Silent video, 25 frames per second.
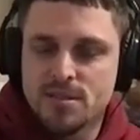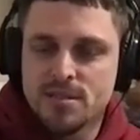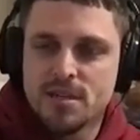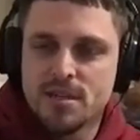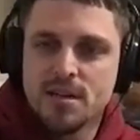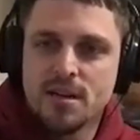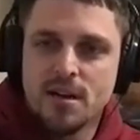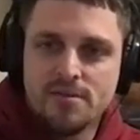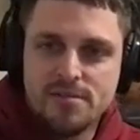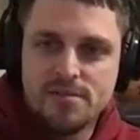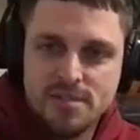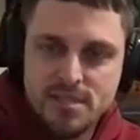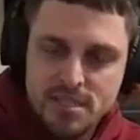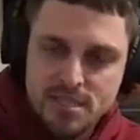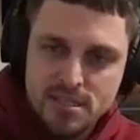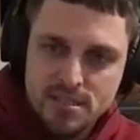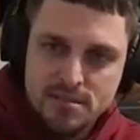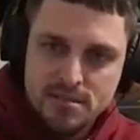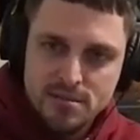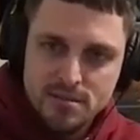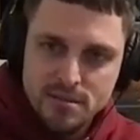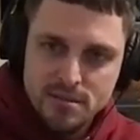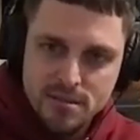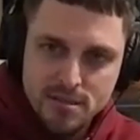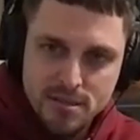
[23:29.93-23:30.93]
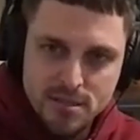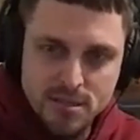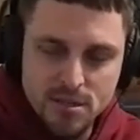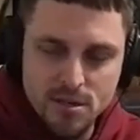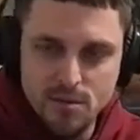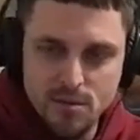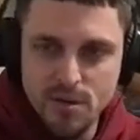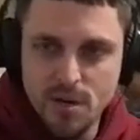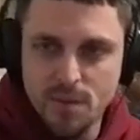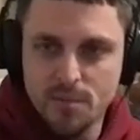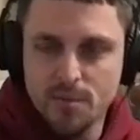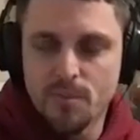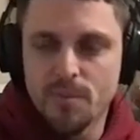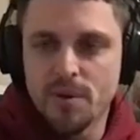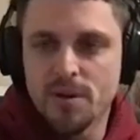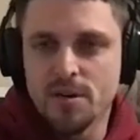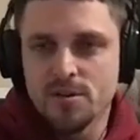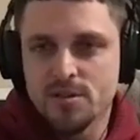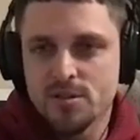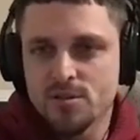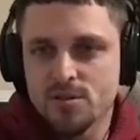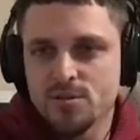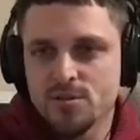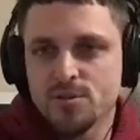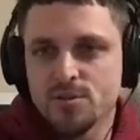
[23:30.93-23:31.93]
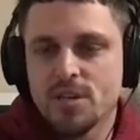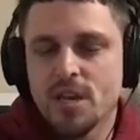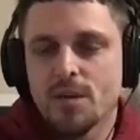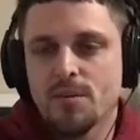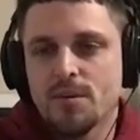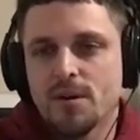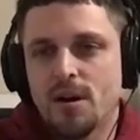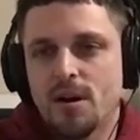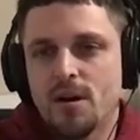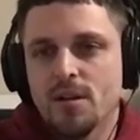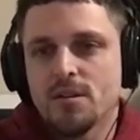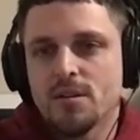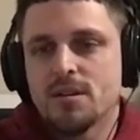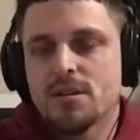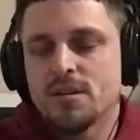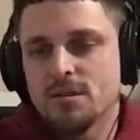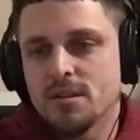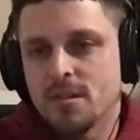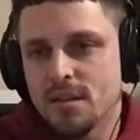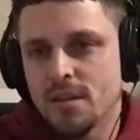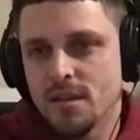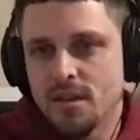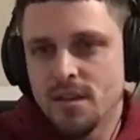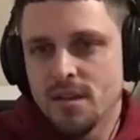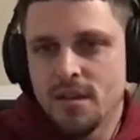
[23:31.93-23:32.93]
And obviously, a couple bigger schools came calling,